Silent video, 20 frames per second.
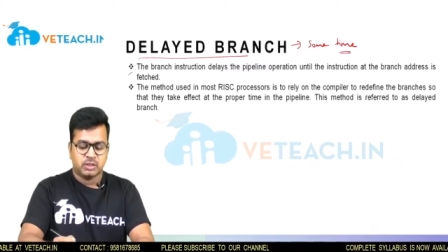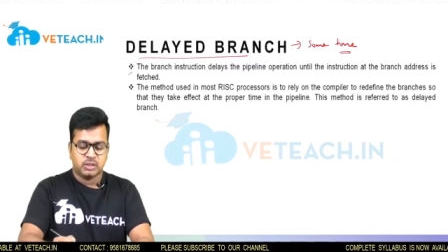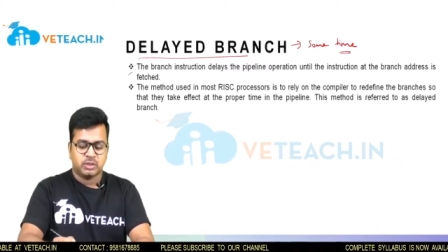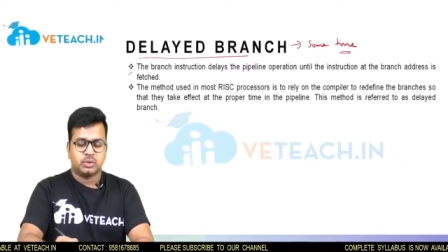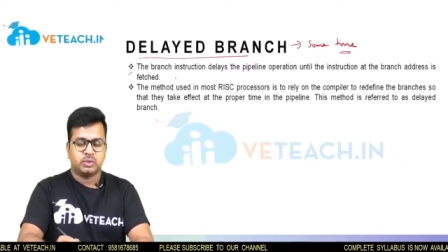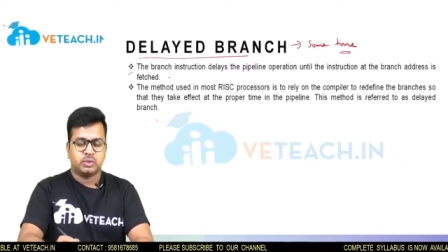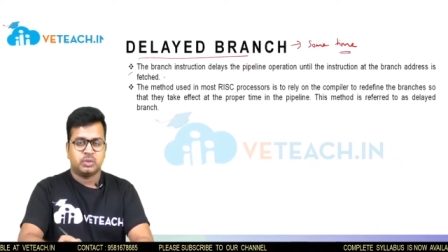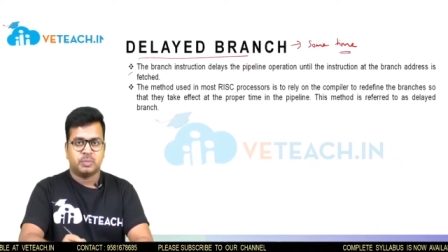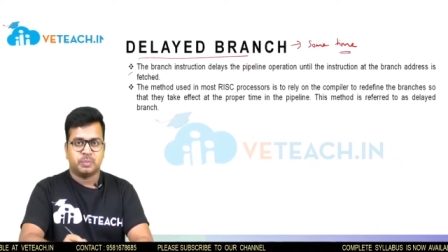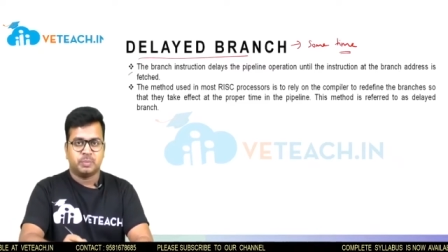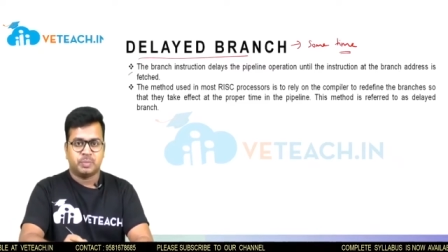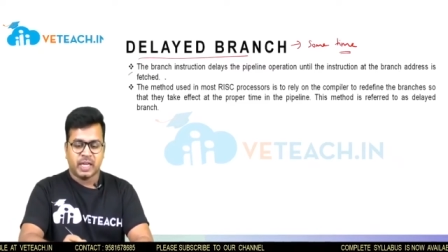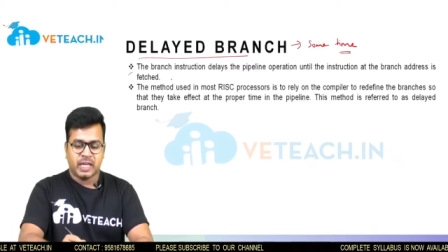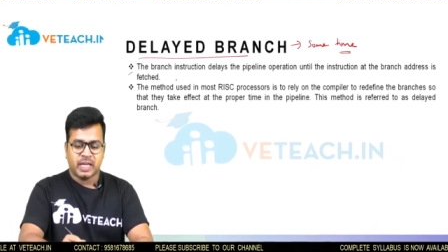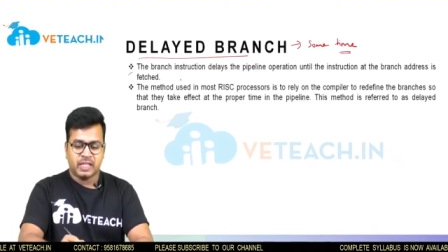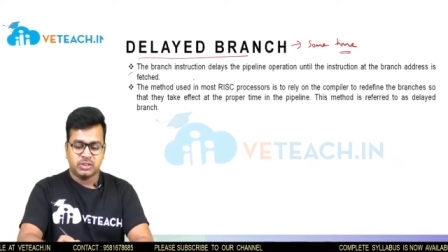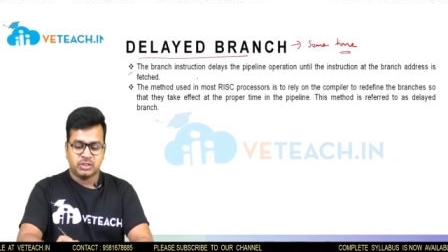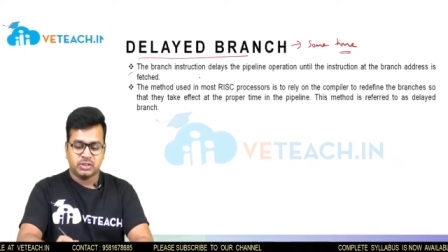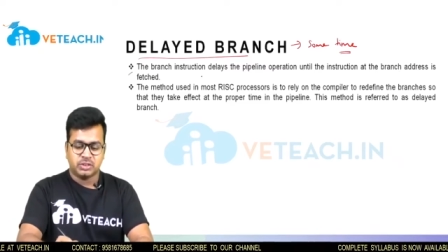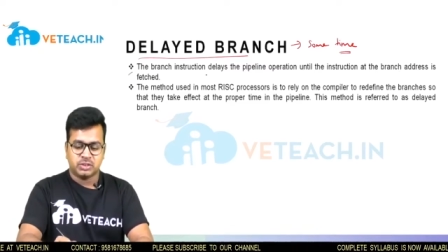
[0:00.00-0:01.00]
So the
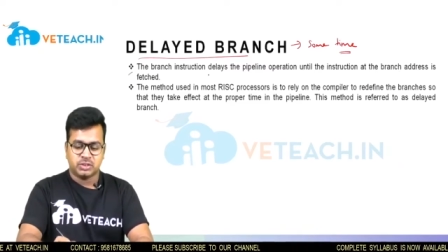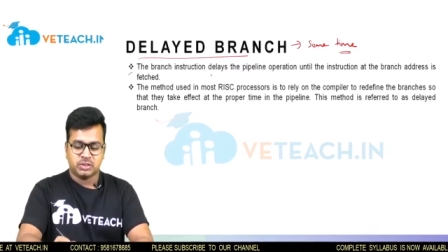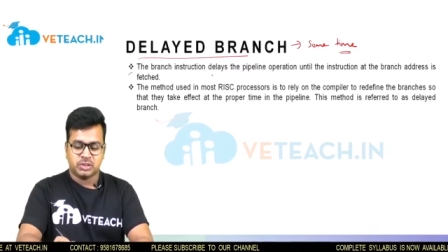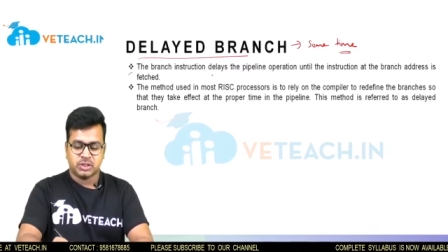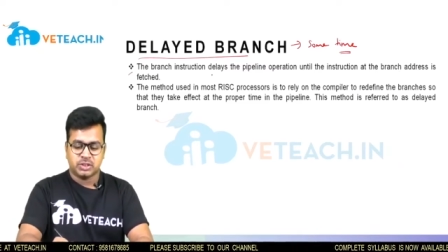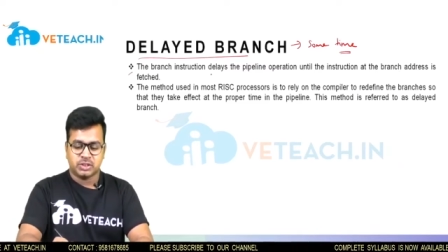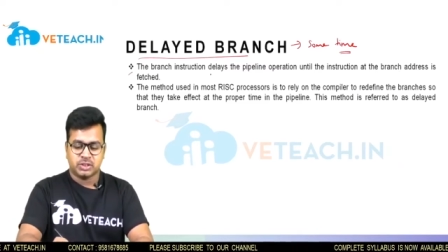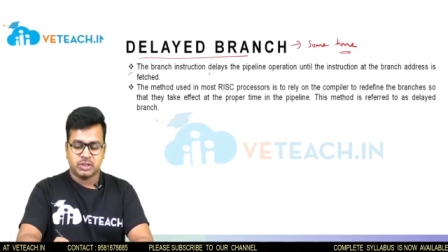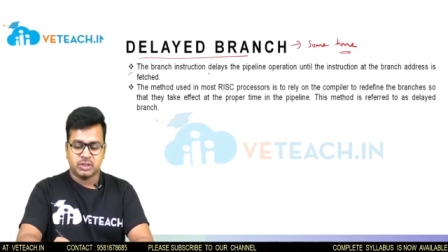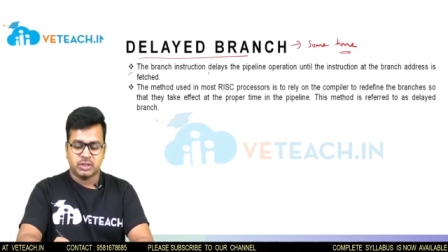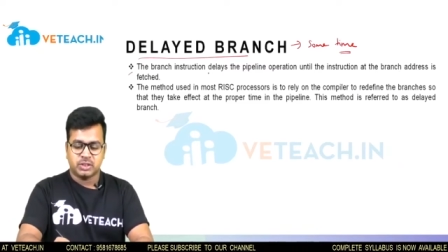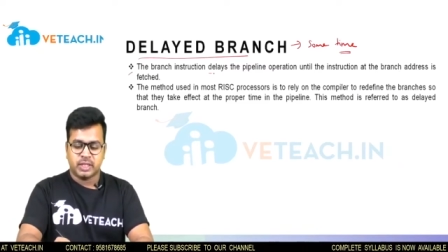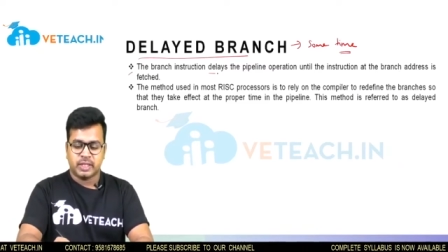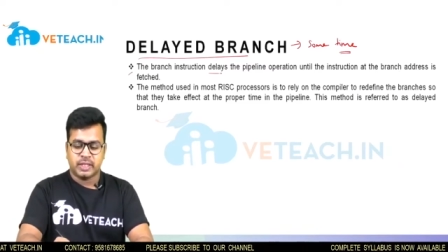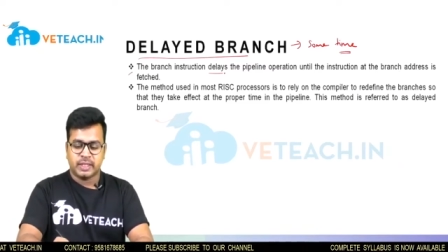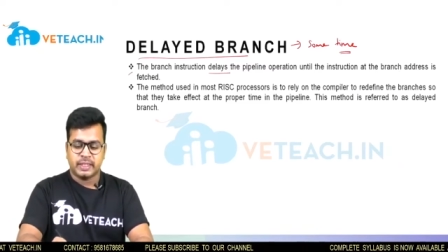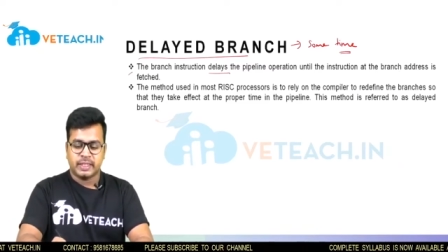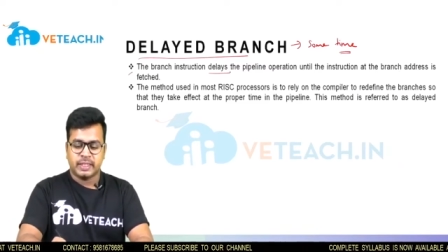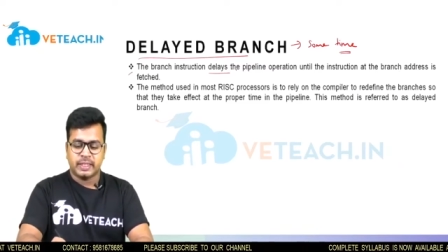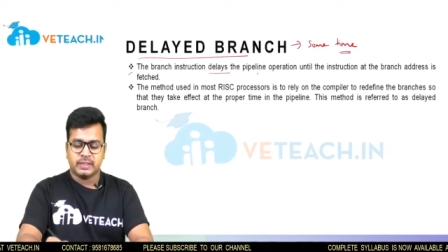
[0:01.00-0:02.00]
branch instruction
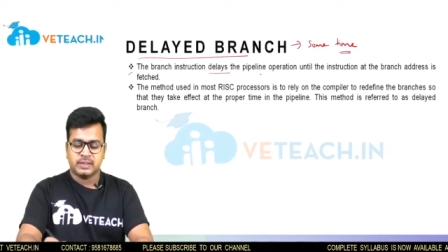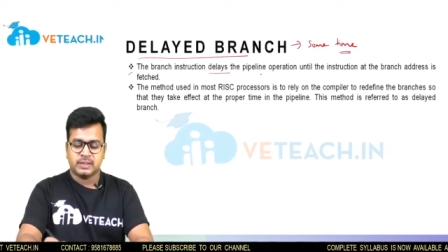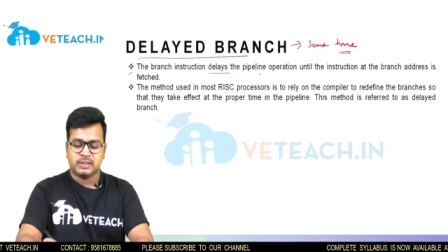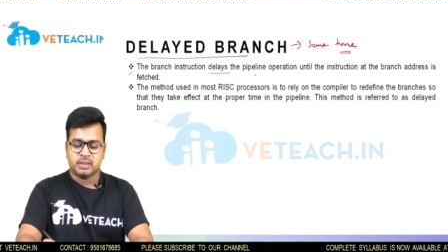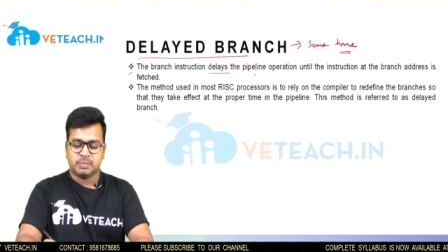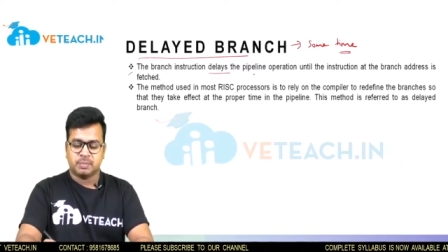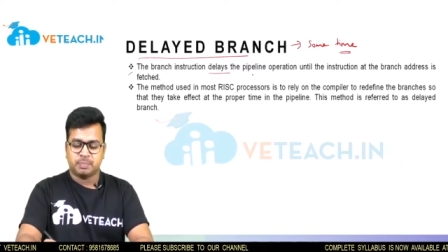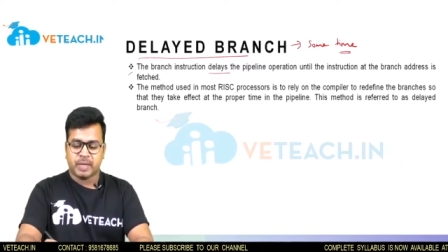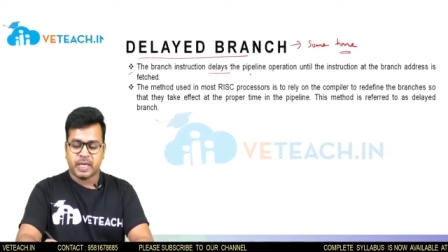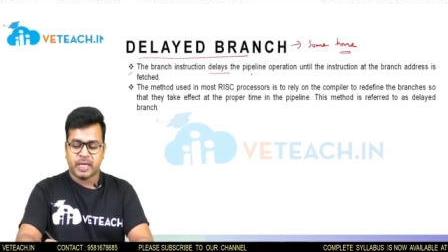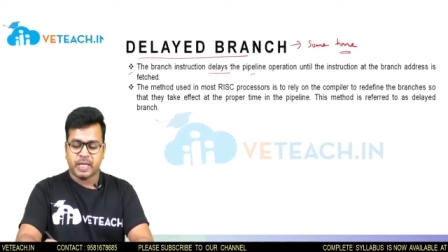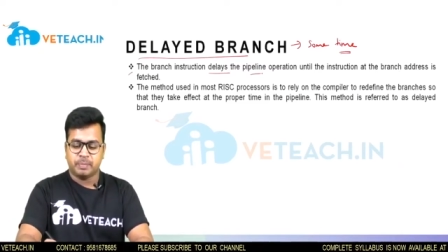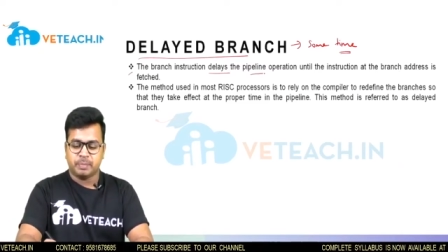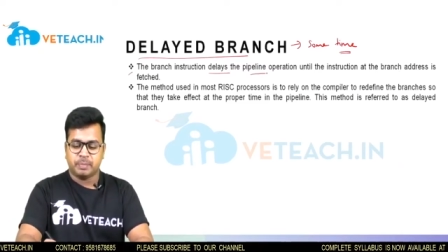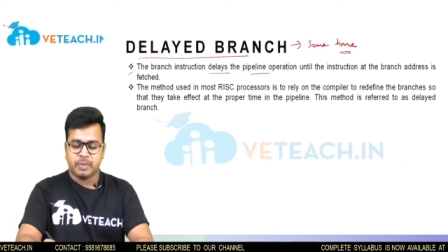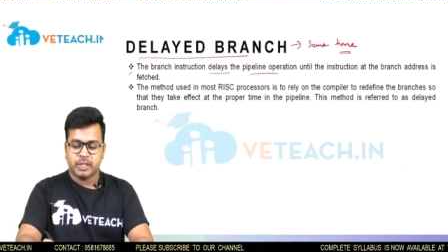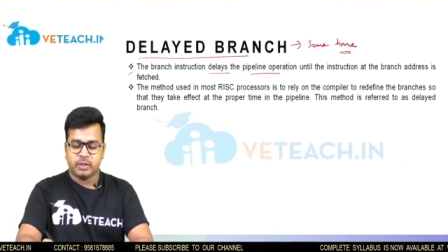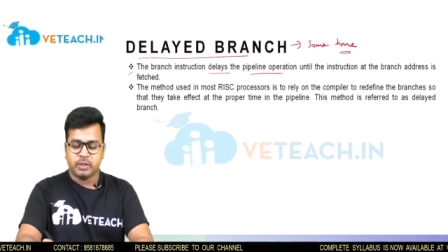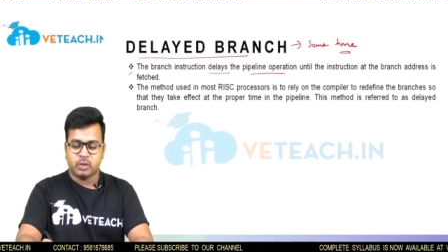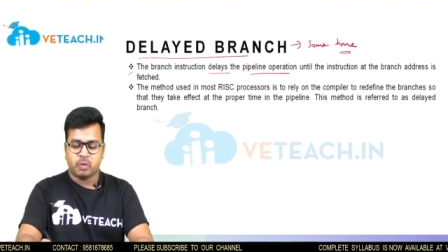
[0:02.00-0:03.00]
delays the
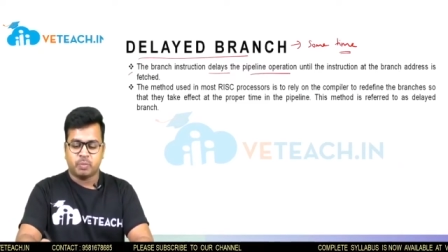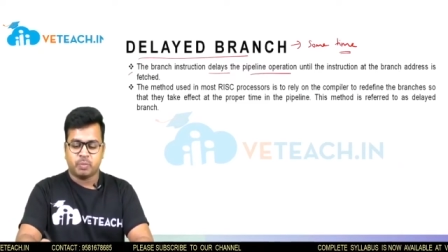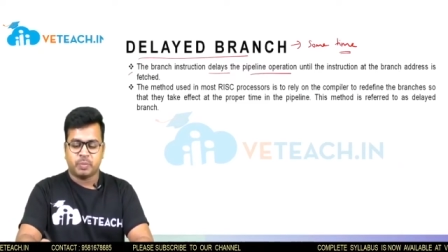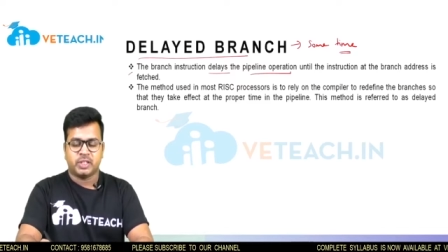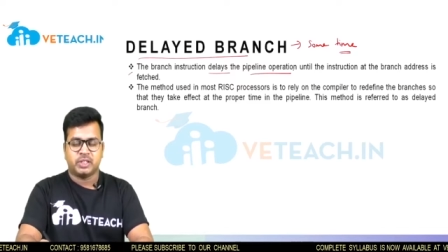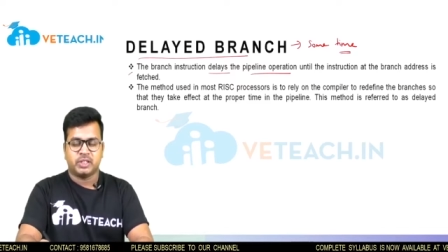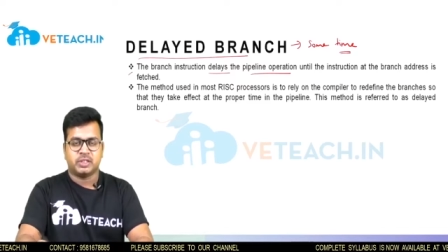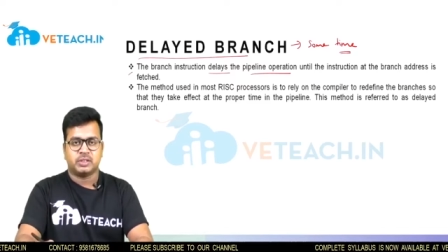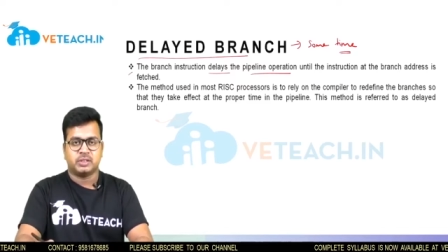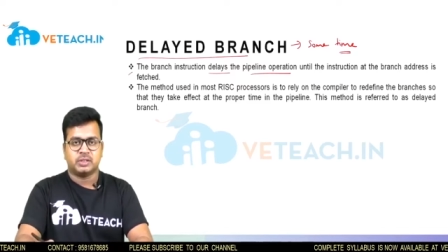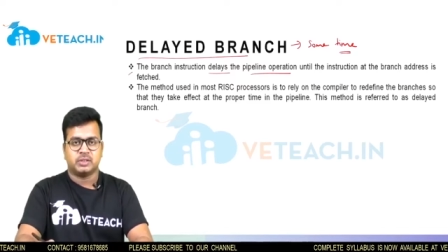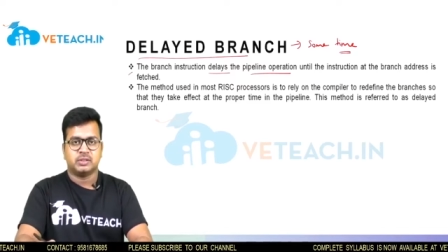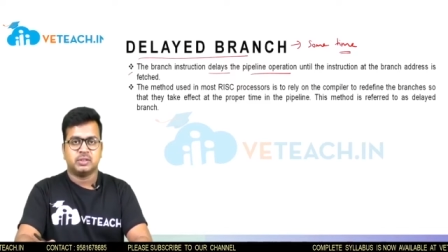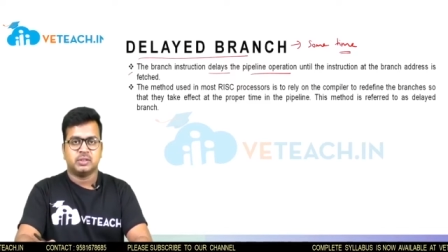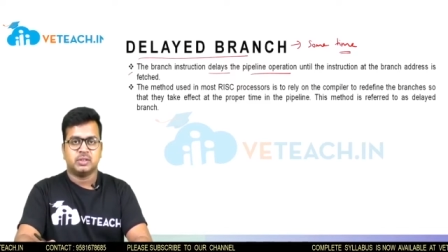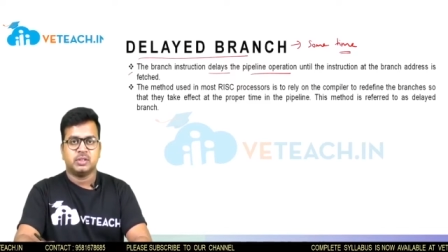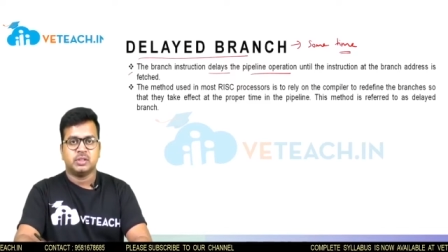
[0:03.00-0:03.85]
pipeline operation.